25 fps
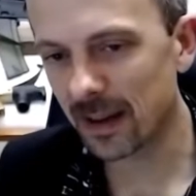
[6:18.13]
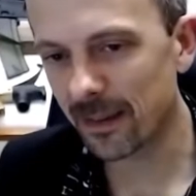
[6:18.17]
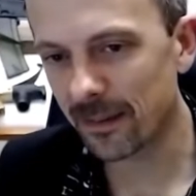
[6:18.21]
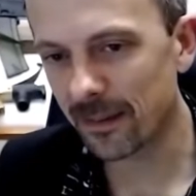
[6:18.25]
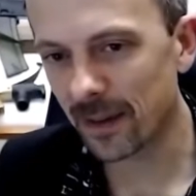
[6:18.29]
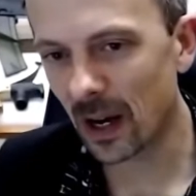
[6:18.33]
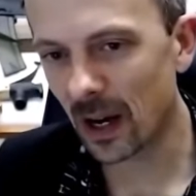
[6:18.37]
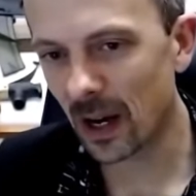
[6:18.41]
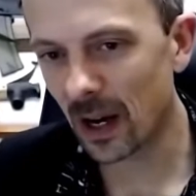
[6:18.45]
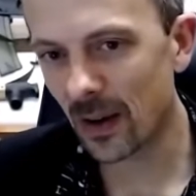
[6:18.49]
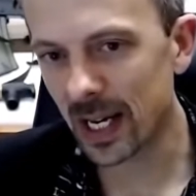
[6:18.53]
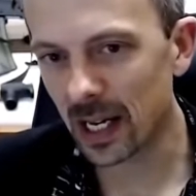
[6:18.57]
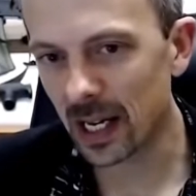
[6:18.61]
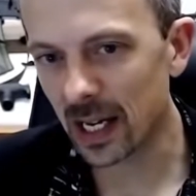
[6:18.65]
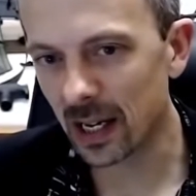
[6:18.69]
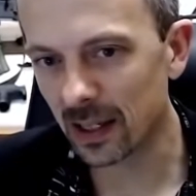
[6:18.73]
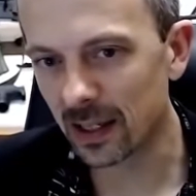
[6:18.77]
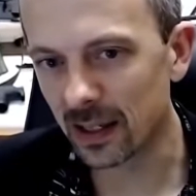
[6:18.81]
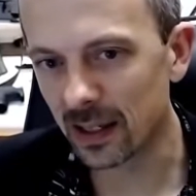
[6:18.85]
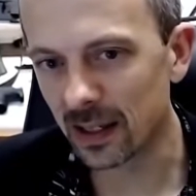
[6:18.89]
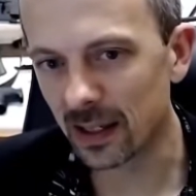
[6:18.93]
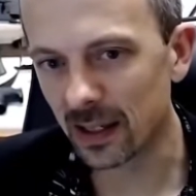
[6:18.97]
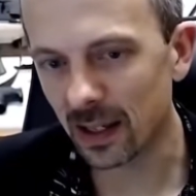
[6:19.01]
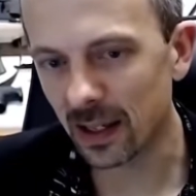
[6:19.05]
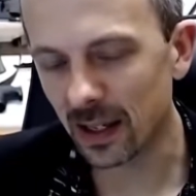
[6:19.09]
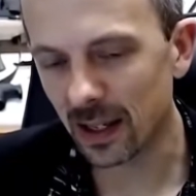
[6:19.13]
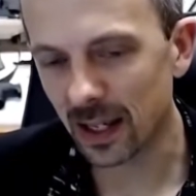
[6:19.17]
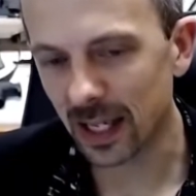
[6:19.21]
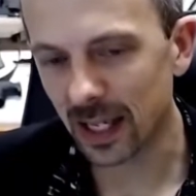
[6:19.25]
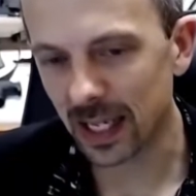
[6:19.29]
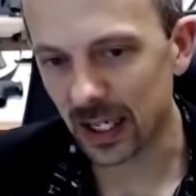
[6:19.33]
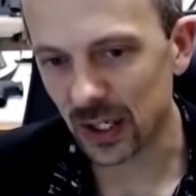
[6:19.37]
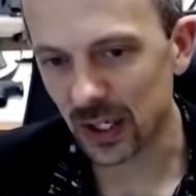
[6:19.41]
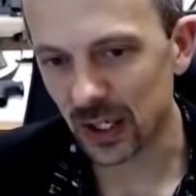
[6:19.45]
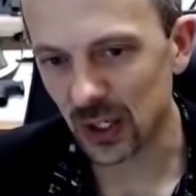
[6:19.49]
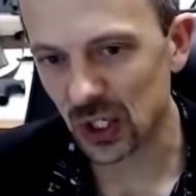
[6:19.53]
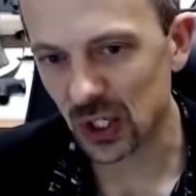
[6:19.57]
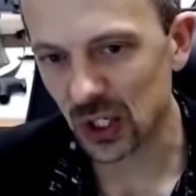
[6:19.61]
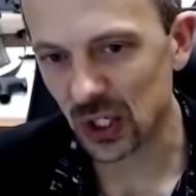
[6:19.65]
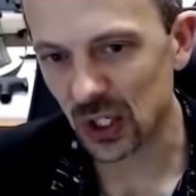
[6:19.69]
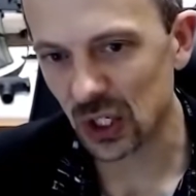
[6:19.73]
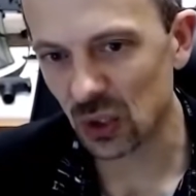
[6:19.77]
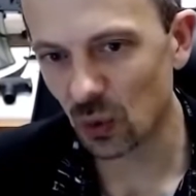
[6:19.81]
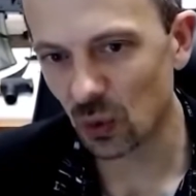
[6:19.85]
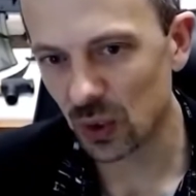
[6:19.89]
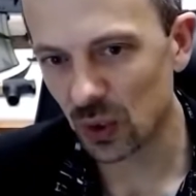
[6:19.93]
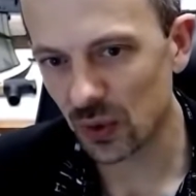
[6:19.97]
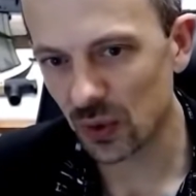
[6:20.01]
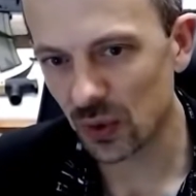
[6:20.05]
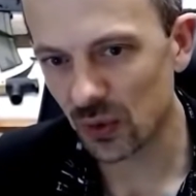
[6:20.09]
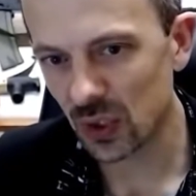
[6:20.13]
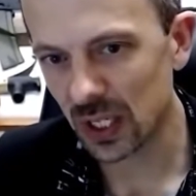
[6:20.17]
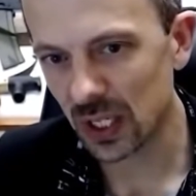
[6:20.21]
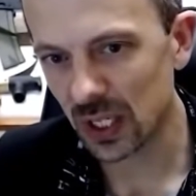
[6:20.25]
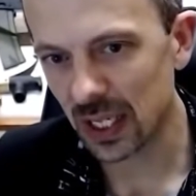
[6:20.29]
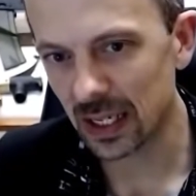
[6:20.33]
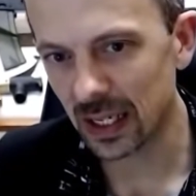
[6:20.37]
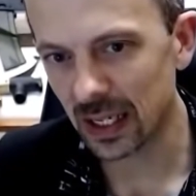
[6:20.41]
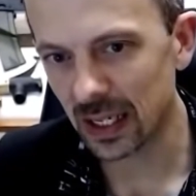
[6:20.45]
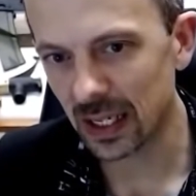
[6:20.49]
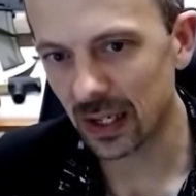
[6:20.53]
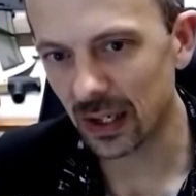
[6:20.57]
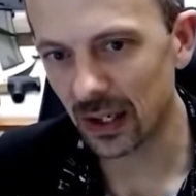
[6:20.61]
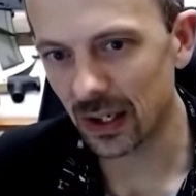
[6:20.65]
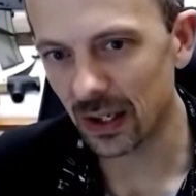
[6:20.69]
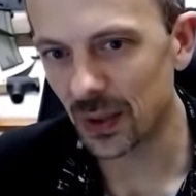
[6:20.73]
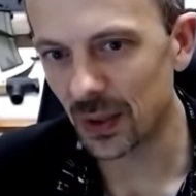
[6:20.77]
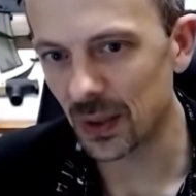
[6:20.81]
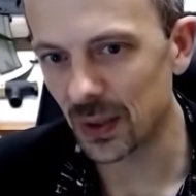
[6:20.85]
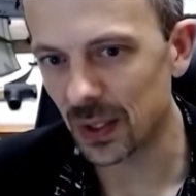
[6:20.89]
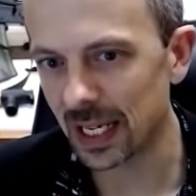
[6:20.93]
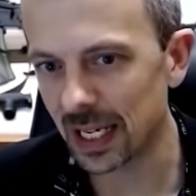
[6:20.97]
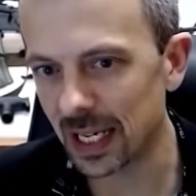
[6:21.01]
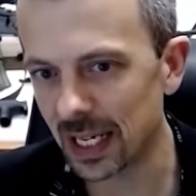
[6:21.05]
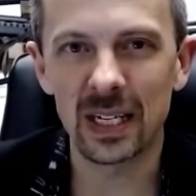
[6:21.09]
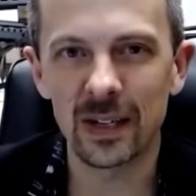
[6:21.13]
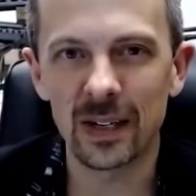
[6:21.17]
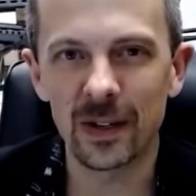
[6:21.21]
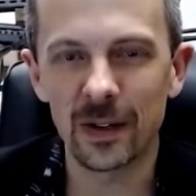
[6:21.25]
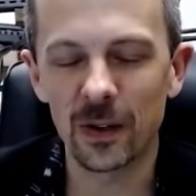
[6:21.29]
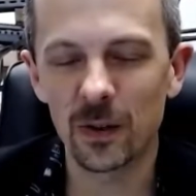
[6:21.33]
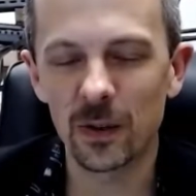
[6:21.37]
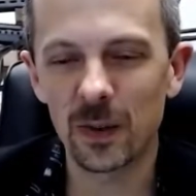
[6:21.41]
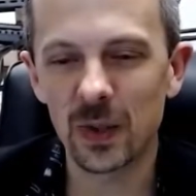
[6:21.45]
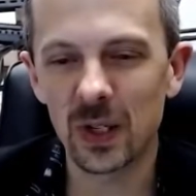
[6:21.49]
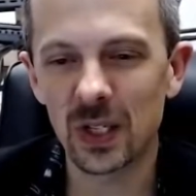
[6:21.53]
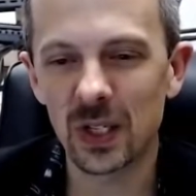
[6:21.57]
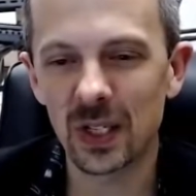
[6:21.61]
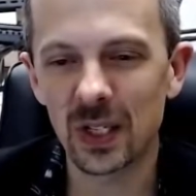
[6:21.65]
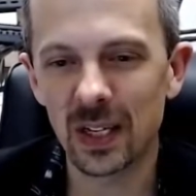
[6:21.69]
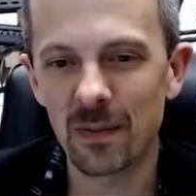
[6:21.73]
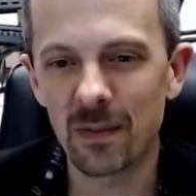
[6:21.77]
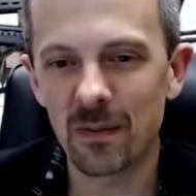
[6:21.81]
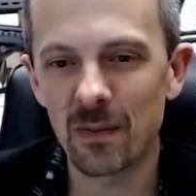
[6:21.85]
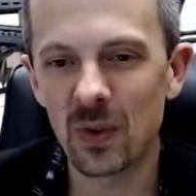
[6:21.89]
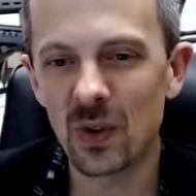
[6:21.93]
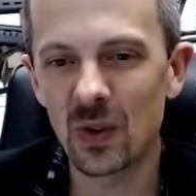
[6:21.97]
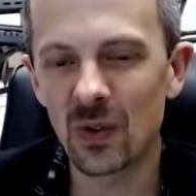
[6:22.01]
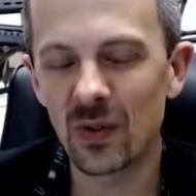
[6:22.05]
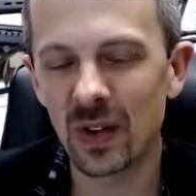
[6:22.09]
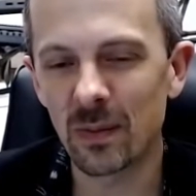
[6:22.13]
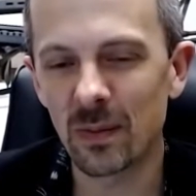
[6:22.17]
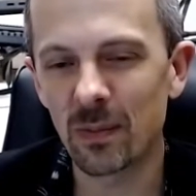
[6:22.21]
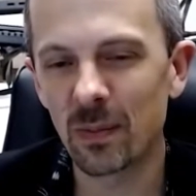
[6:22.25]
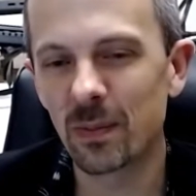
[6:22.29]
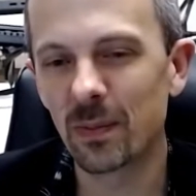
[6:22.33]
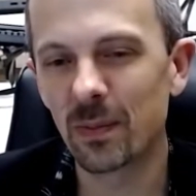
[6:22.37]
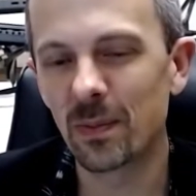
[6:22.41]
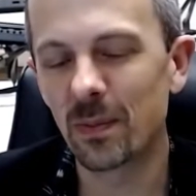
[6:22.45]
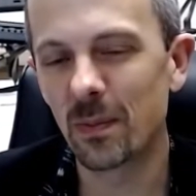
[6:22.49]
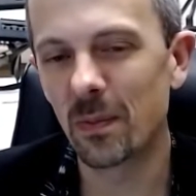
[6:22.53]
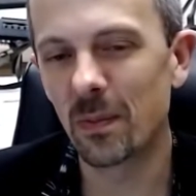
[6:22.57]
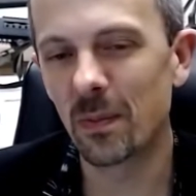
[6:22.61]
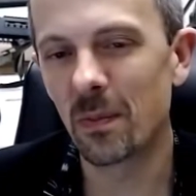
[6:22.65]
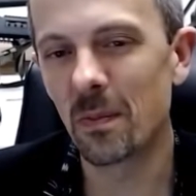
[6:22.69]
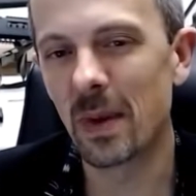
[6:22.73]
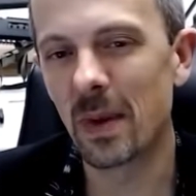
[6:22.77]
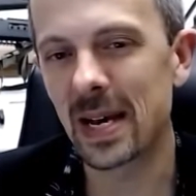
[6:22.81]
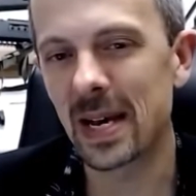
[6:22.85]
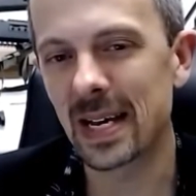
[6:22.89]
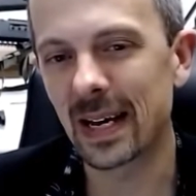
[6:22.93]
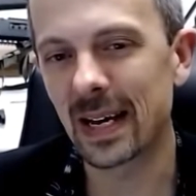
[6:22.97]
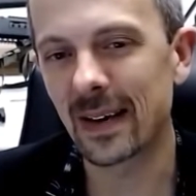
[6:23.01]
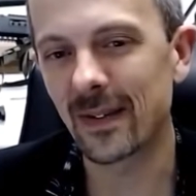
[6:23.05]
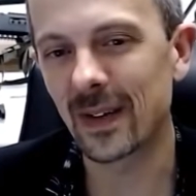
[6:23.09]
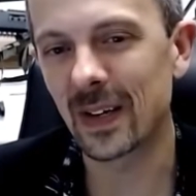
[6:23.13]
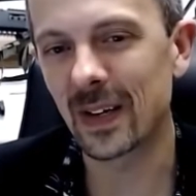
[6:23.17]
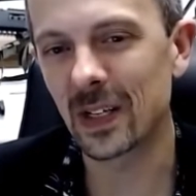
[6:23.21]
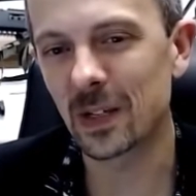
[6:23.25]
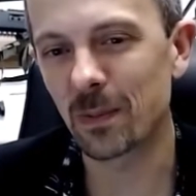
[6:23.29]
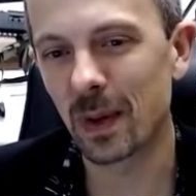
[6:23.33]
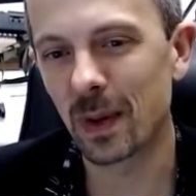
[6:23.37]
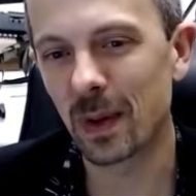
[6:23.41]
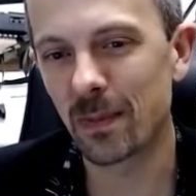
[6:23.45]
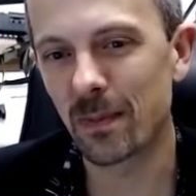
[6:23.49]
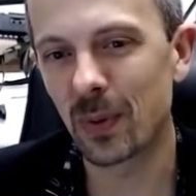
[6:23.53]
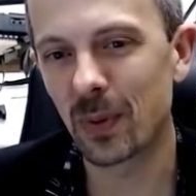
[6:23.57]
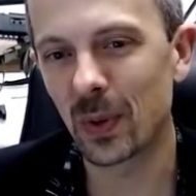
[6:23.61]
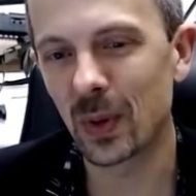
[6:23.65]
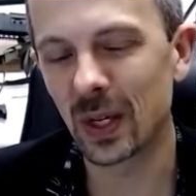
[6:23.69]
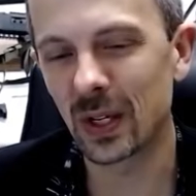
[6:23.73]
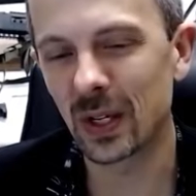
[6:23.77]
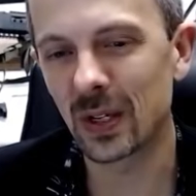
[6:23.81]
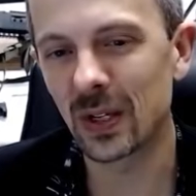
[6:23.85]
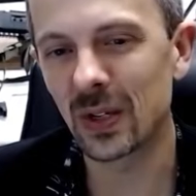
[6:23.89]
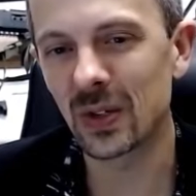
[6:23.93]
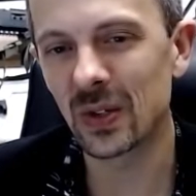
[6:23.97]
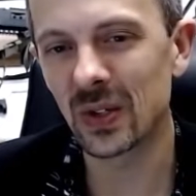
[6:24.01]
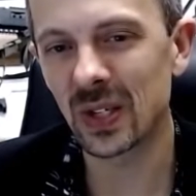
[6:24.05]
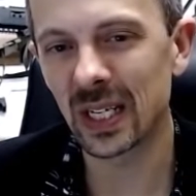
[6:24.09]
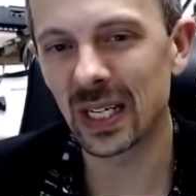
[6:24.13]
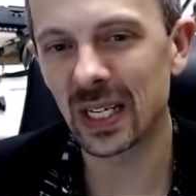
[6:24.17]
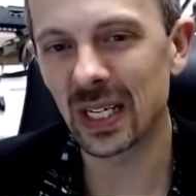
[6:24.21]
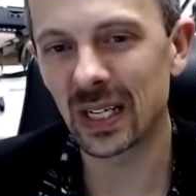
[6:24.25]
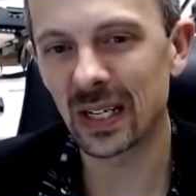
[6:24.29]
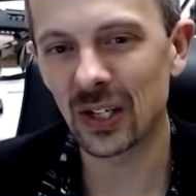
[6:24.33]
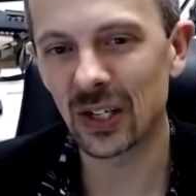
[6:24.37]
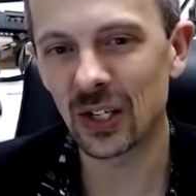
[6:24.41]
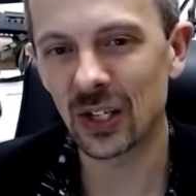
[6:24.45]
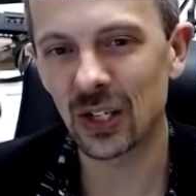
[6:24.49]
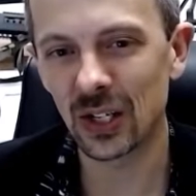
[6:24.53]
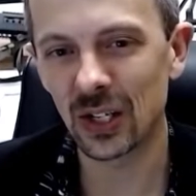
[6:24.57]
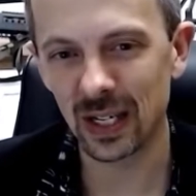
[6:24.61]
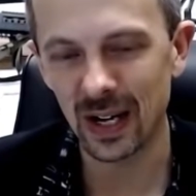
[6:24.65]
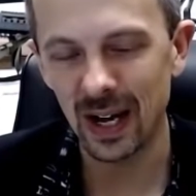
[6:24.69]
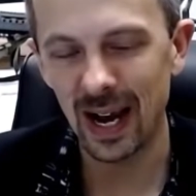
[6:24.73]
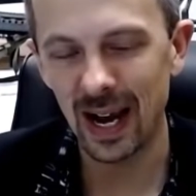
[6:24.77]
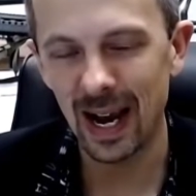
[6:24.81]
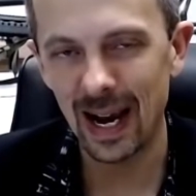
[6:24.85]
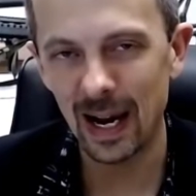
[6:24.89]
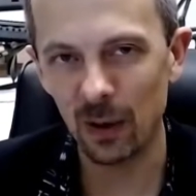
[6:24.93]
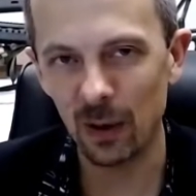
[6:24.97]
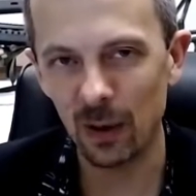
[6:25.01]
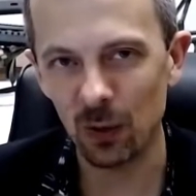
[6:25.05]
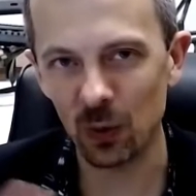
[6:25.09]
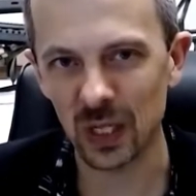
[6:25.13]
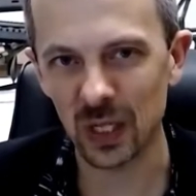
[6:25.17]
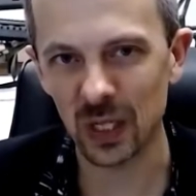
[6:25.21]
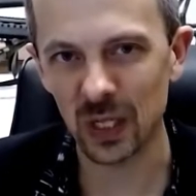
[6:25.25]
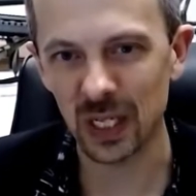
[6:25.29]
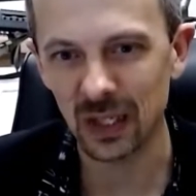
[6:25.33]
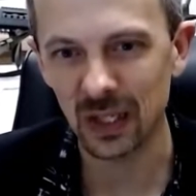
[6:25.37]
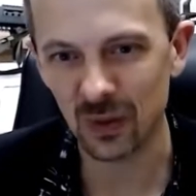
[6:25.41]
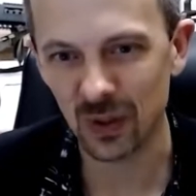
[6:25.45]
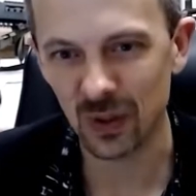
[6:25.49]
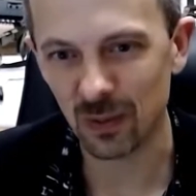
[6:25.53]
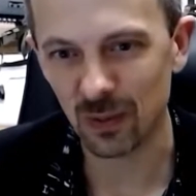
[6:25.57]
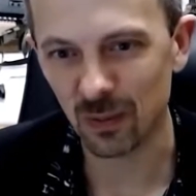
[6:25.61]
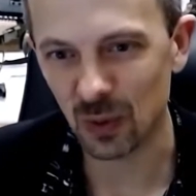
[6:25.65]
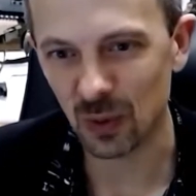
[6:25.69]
very hard, I can sort of see Uzi. You could almost see a movie making this by putting an Uzi in a housing of some